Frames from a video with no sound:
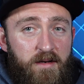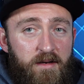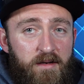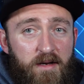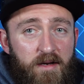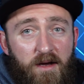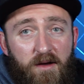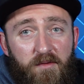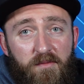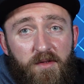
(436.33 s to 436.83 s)

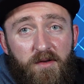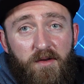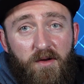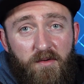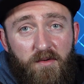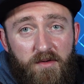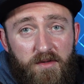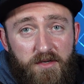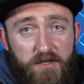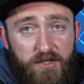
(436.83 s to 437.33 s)
Now if you know
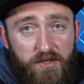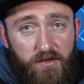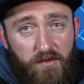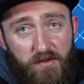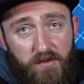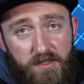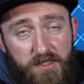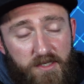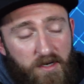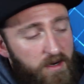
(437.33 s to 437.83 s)
where the
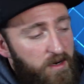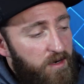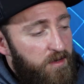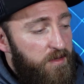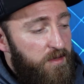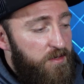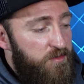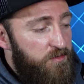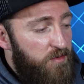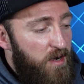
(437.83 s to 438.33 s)
shoals are and
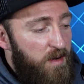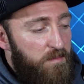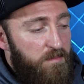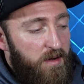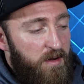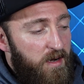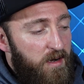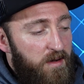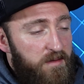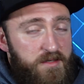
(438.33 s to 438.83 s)
the
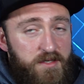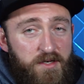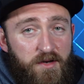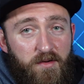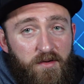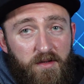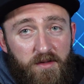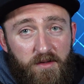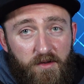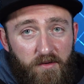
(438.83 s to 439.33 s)
drop-offs and
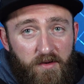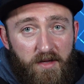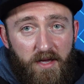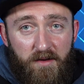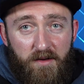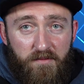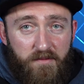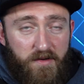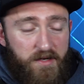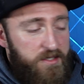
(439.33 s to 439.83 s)
you can
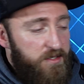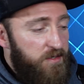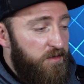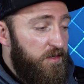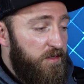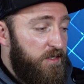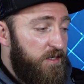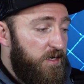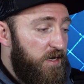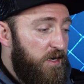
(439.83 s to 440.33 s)
locate fish all
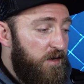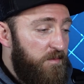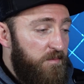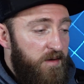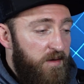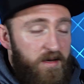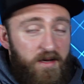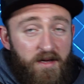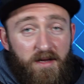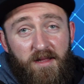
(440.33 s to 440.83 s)
the time,
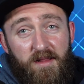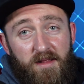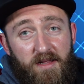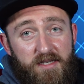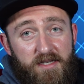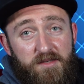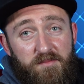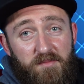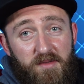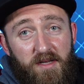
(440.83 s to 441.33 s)

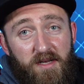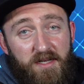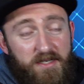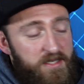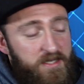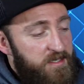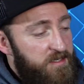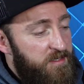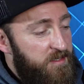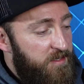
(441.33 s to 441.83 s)
that's a
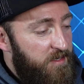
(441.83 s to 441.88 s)
plus.